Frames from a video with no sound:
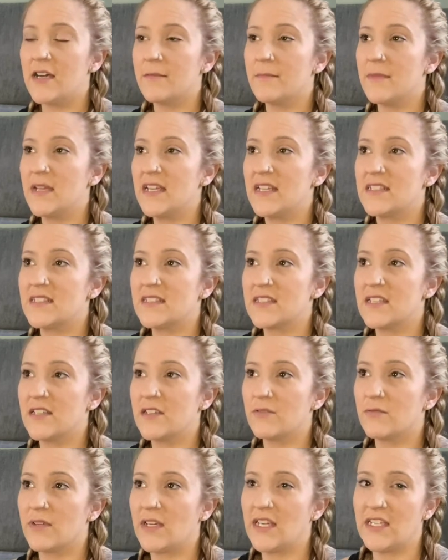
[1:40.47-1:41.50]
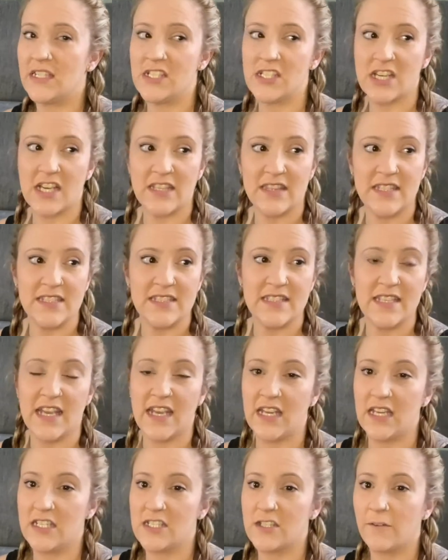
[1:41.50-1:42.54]
It's going to range at this
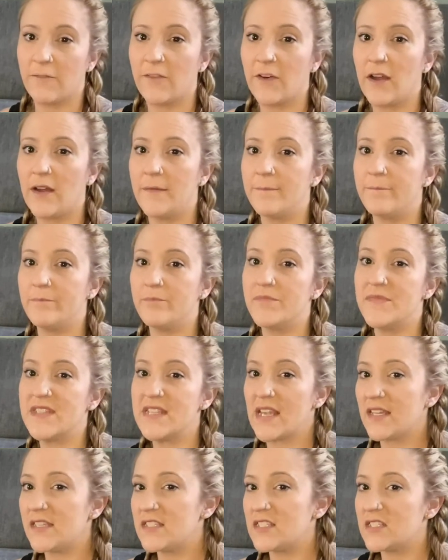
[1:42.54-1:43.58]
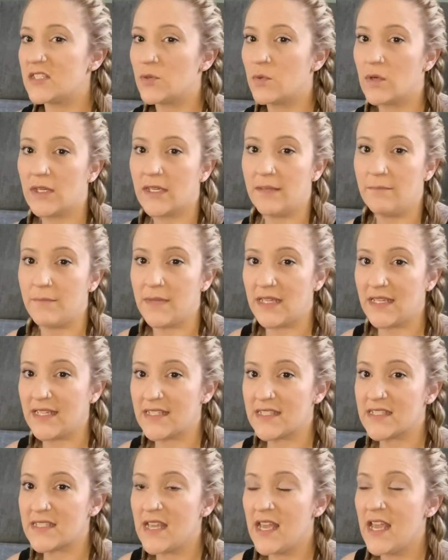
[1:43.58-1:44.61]
age from 10 to 20
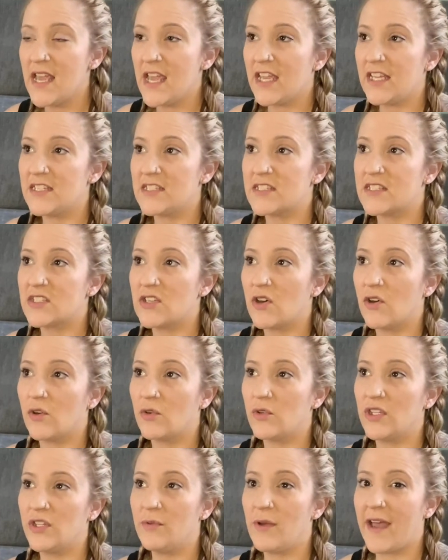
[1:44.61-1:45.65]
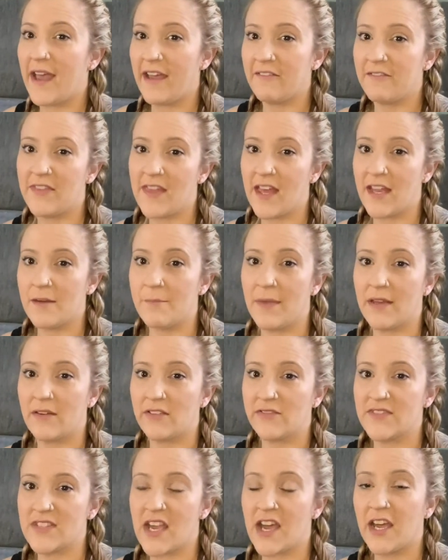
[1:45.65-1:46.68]
minutes. And so you have that amount
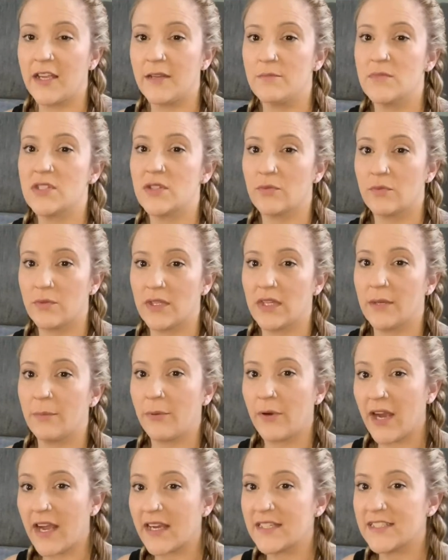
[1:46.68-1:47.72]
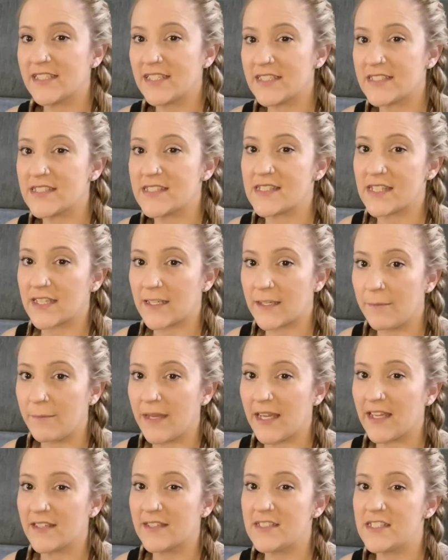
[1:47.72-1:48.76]
of time to really practice the
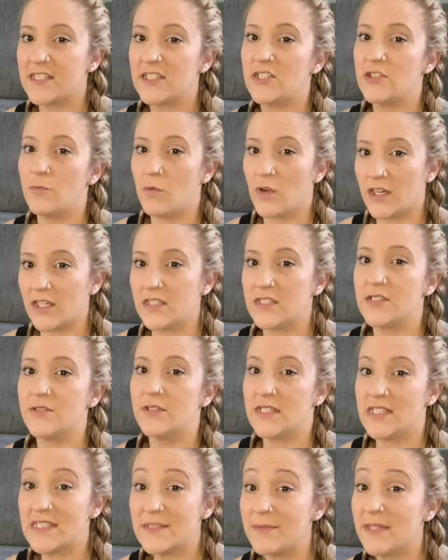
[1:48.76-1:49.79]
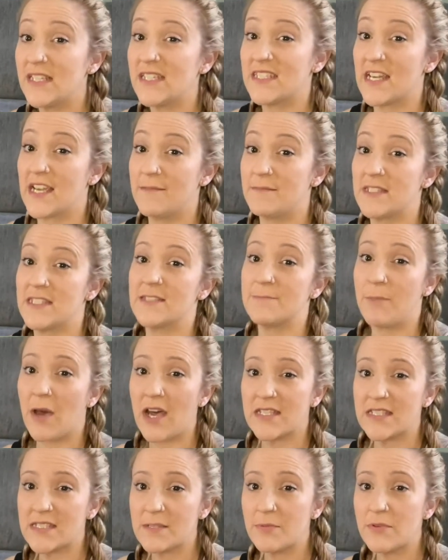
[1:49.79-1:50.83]
commands, and you want to do it as many times as
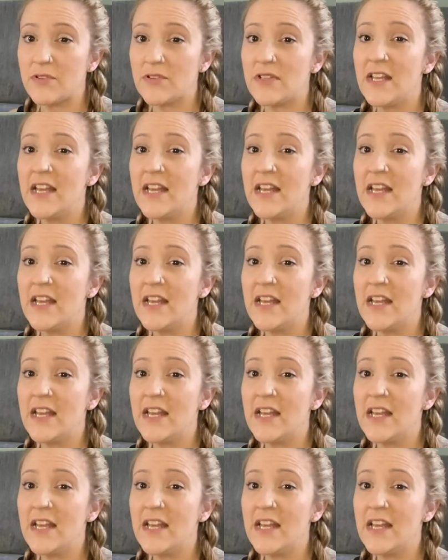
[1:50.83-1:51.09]
possible